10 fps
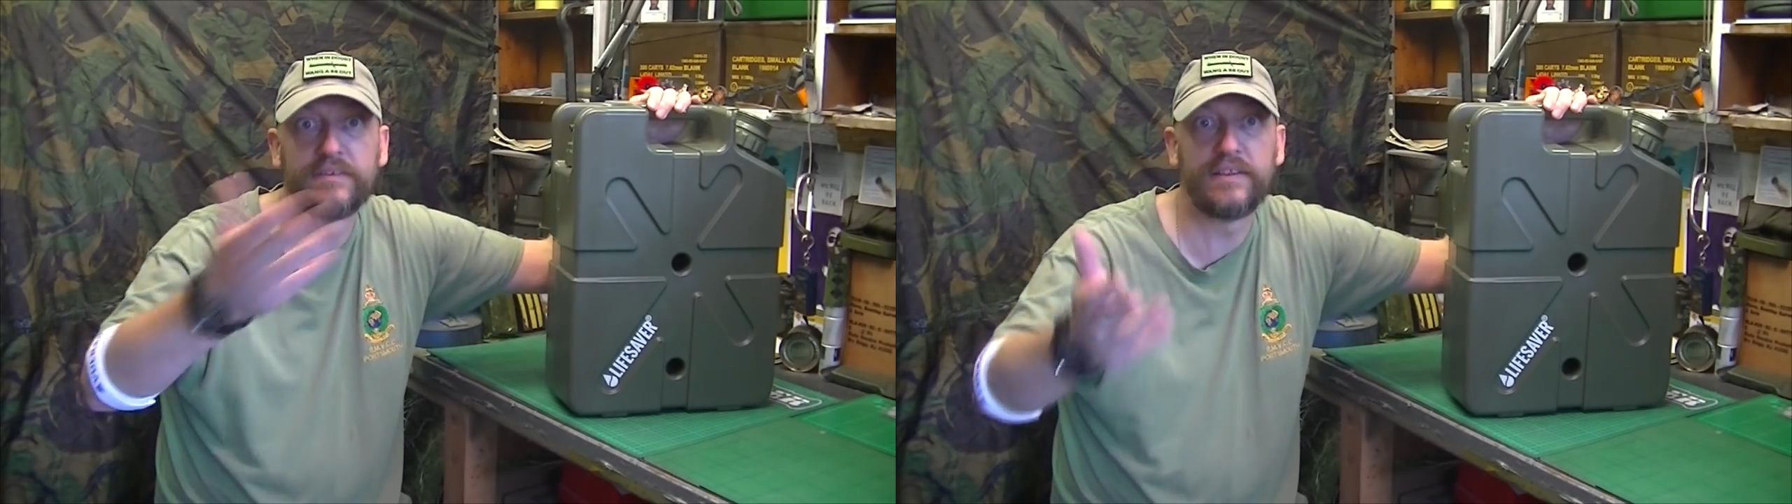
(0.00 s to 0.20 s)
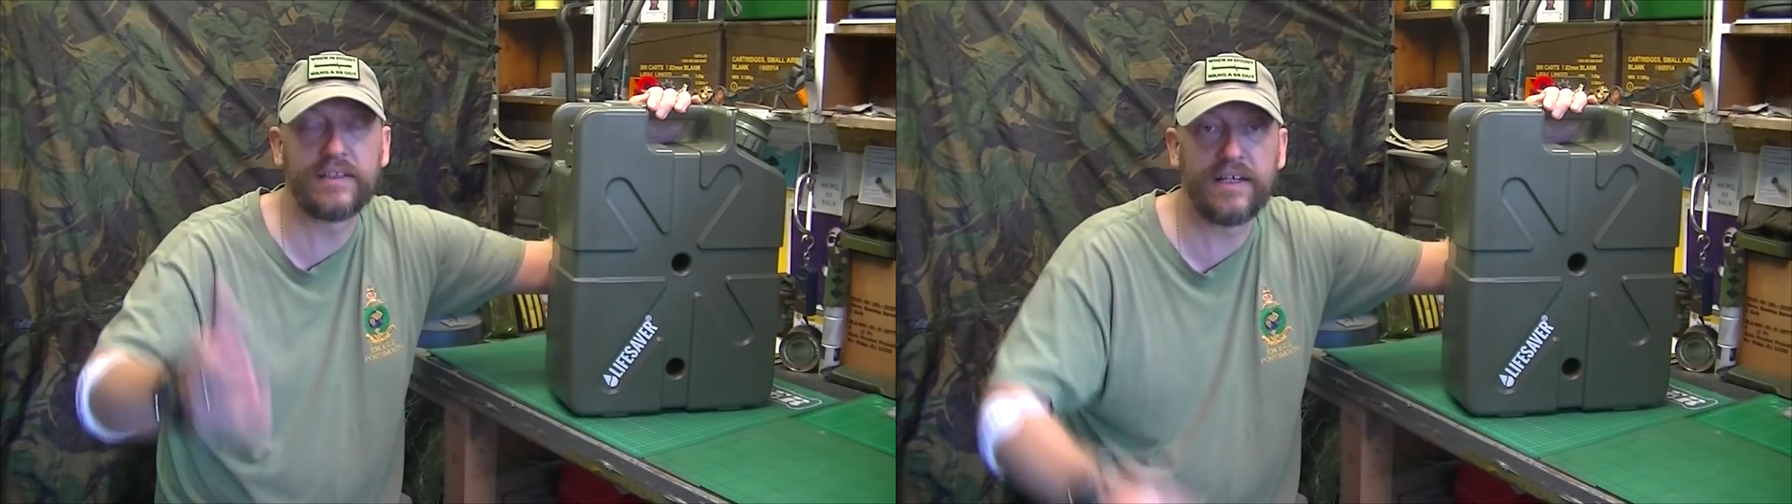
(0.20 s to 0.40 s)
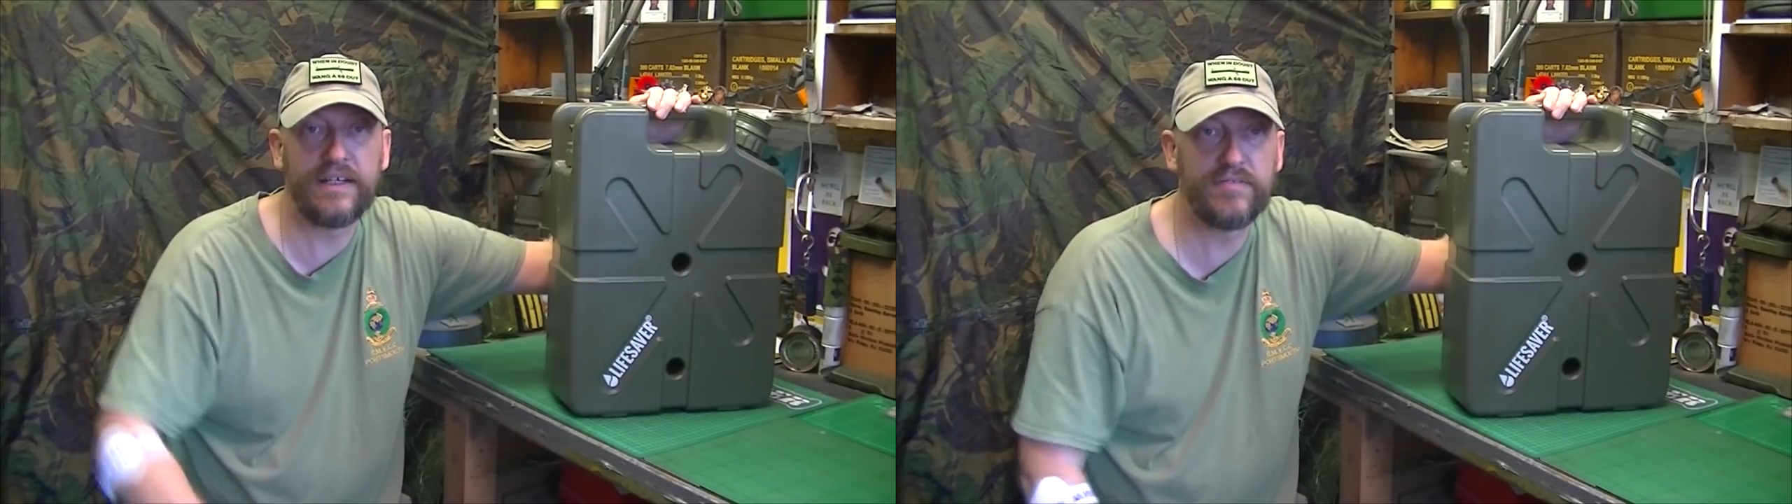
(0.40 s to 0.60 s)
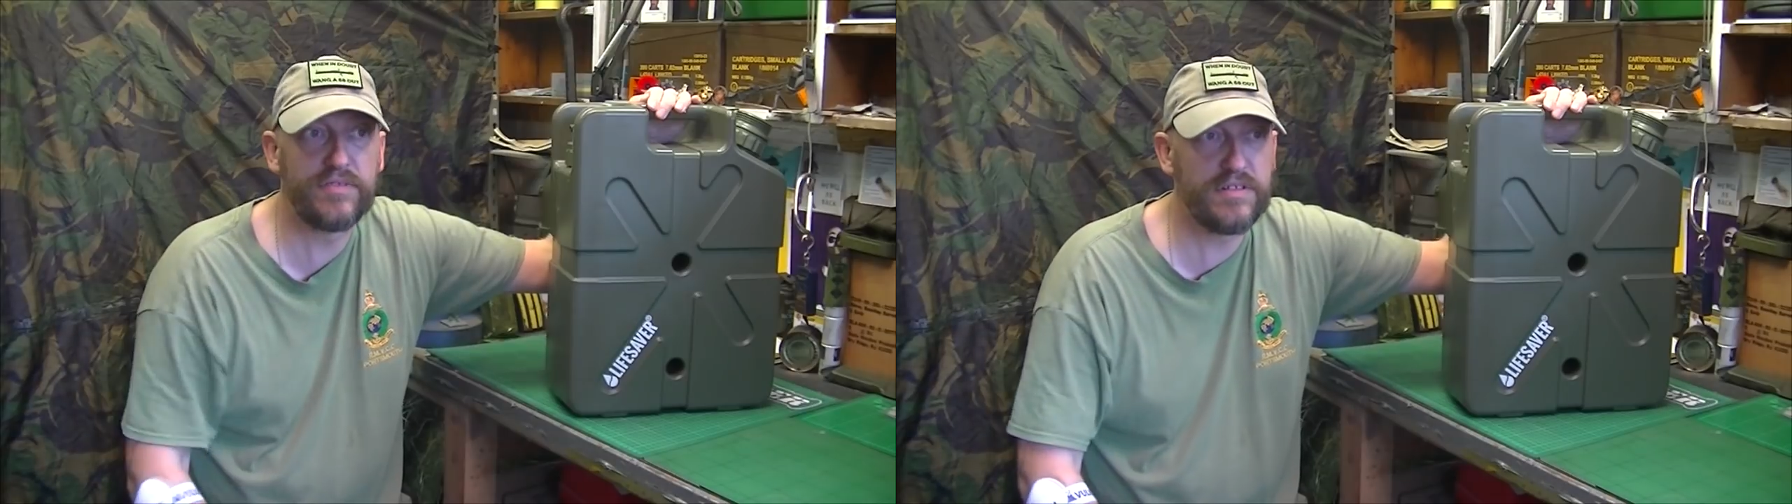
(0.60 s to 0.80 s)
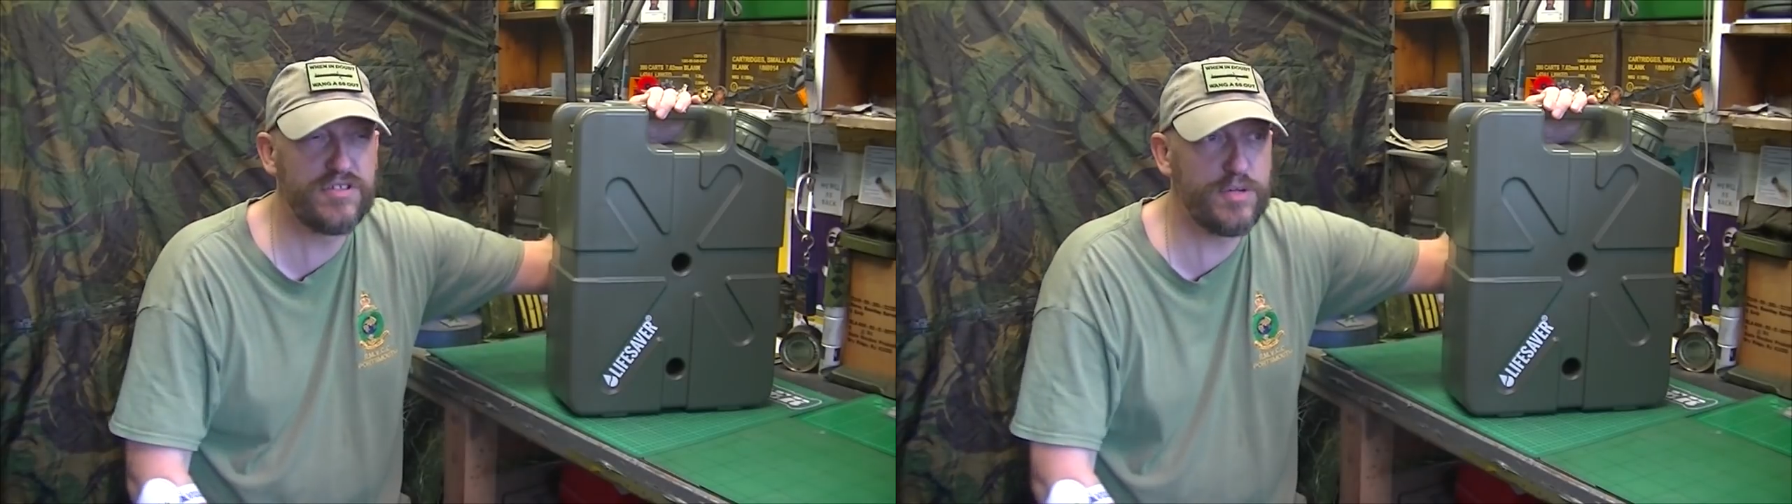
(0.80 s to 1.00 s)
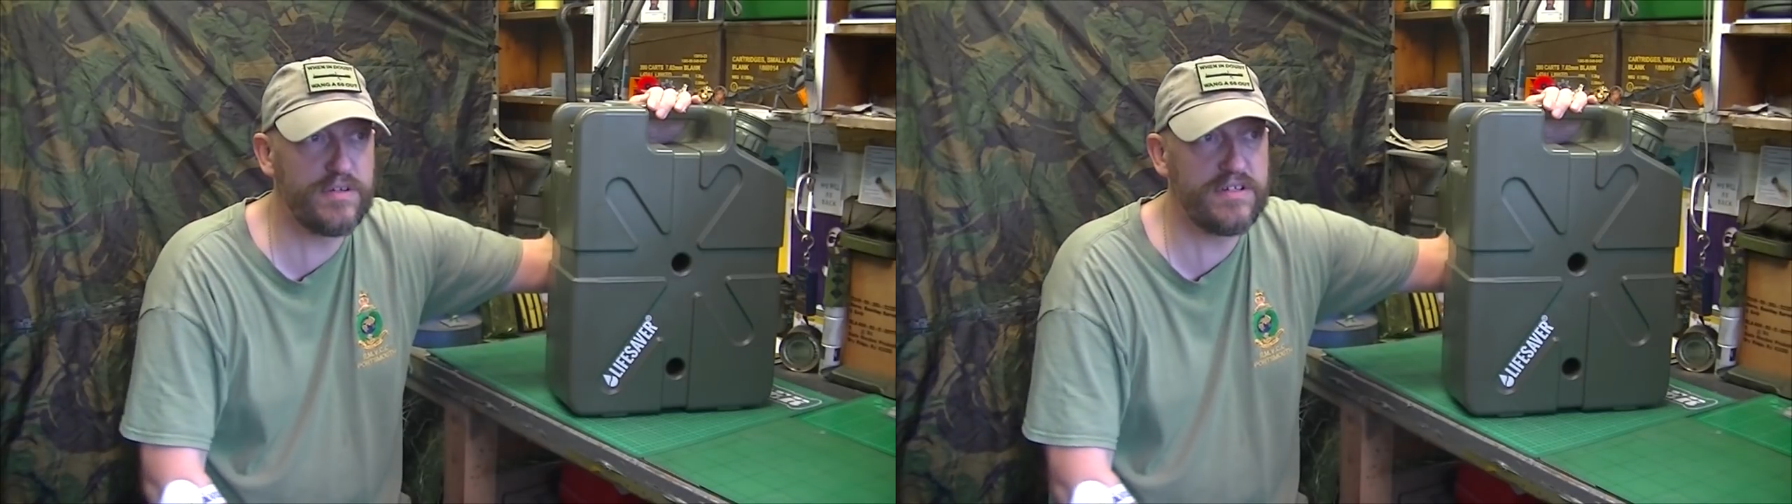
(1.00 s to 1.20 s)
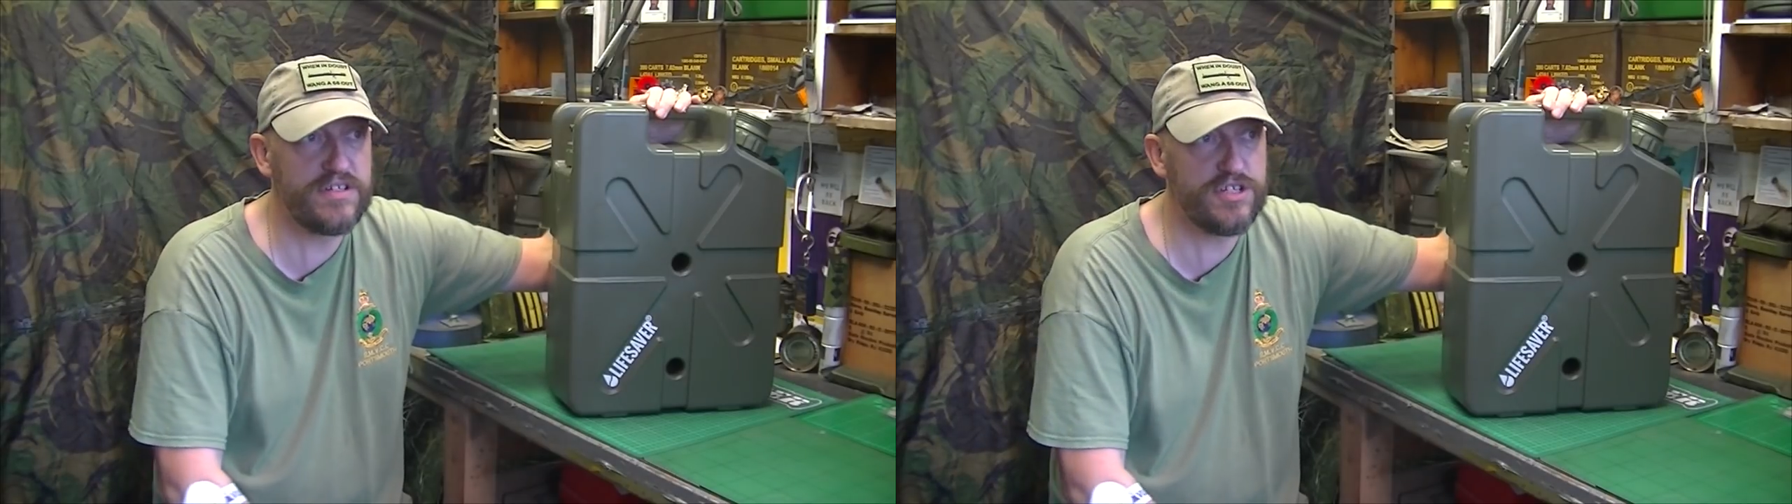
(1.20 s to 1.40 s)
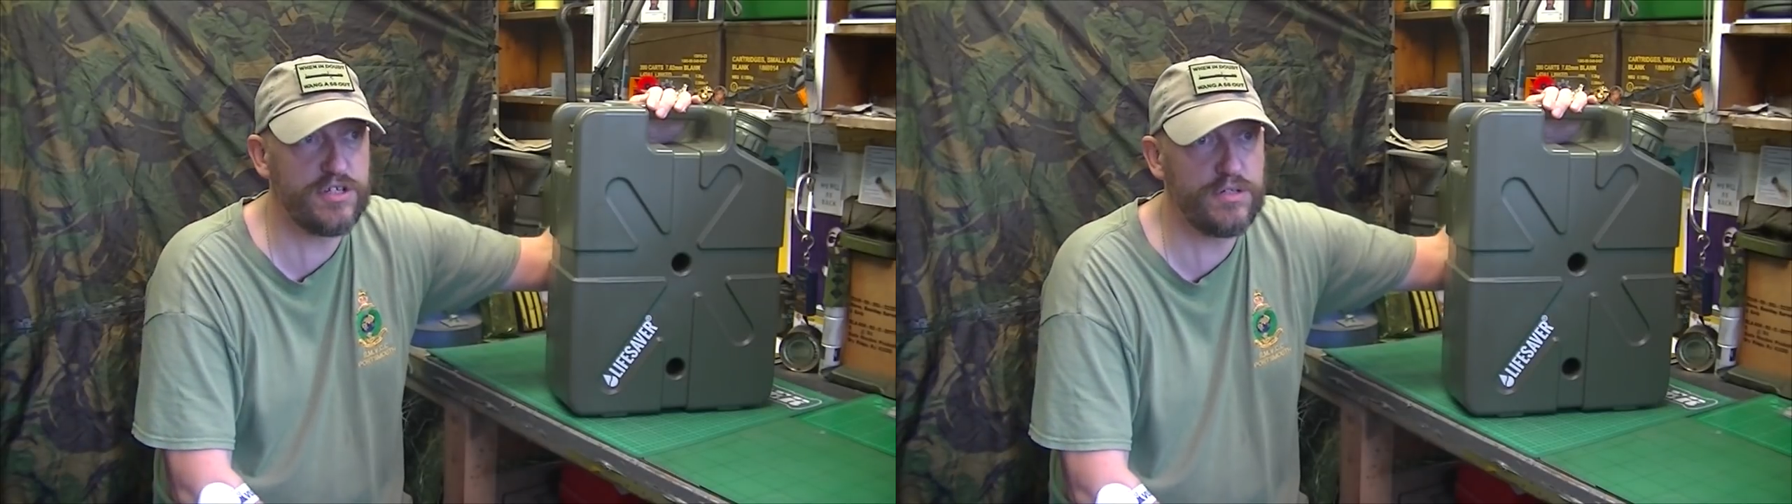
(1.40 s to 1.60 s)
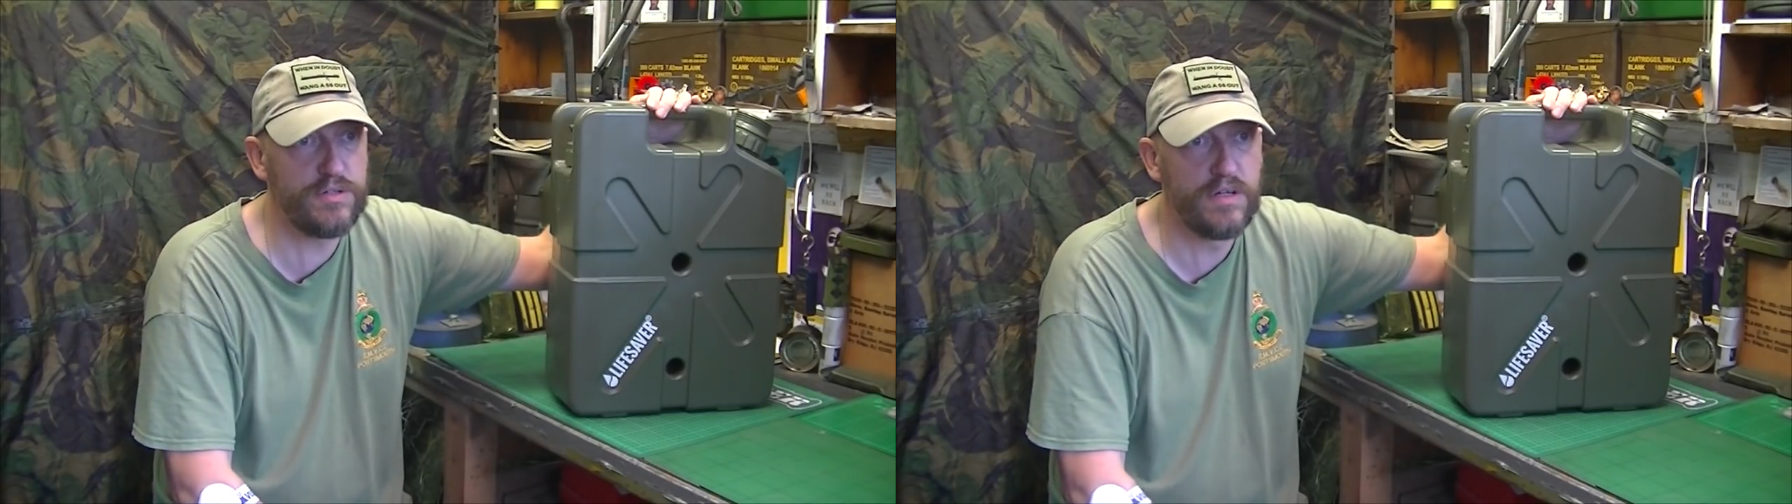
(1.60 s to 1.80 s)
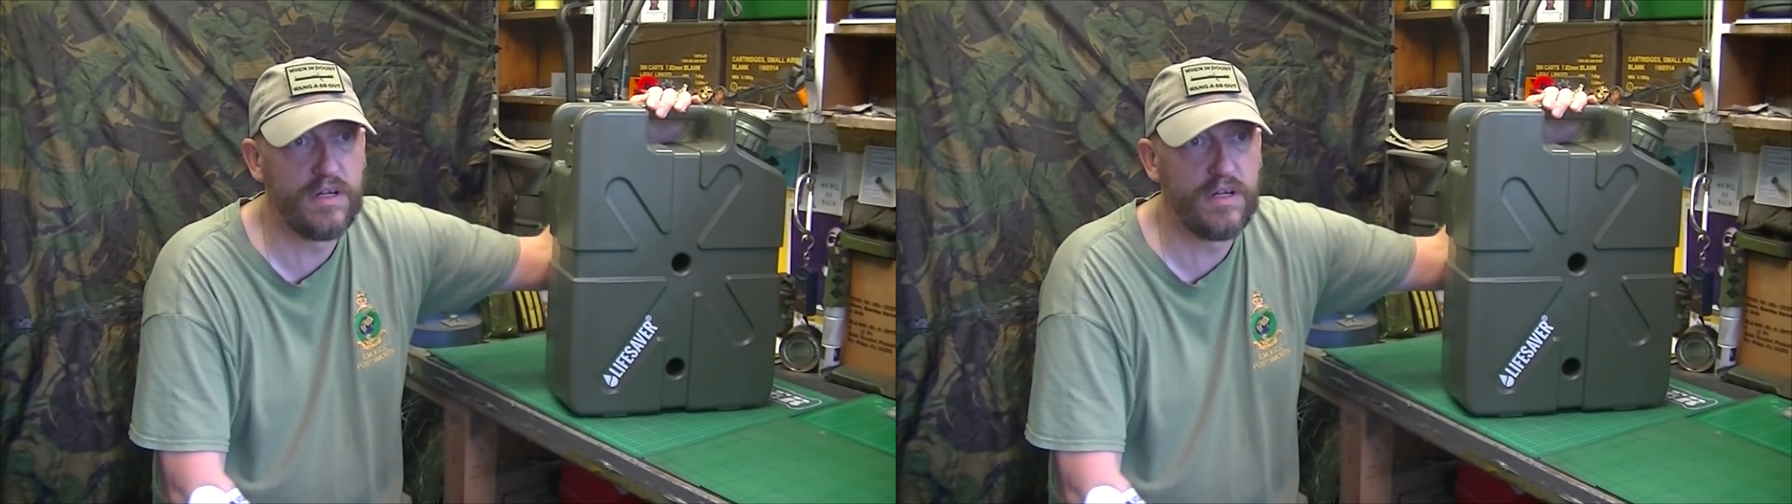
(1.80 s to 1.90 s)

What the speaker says: okay, to ensure